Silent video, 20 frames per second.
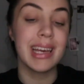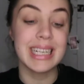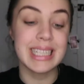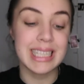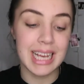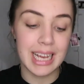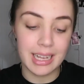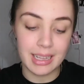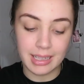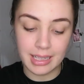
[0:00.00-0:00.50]

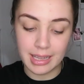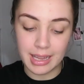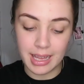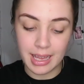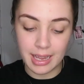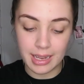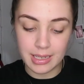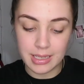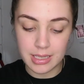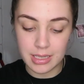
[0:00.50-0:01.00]
exactly
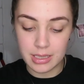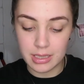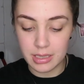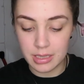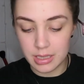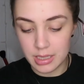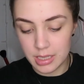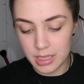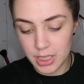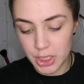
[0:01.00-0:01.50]
that,
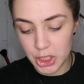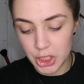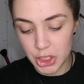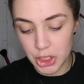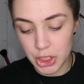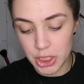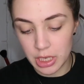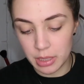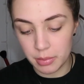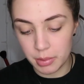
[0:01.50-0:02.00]

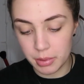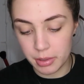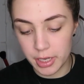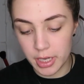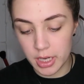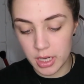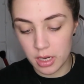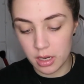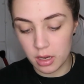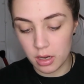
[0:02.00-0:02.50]

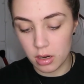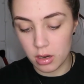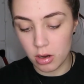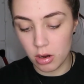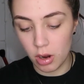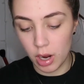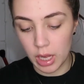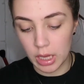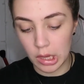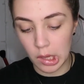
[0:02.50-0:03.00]
shimmering
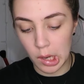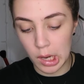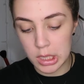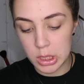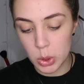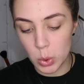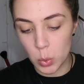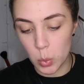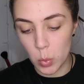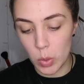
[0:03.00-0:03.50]

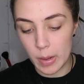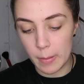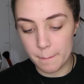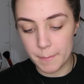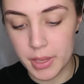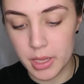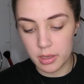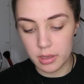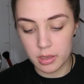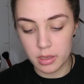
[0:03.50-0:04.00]
highlight
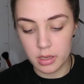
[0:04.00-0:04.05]
whip.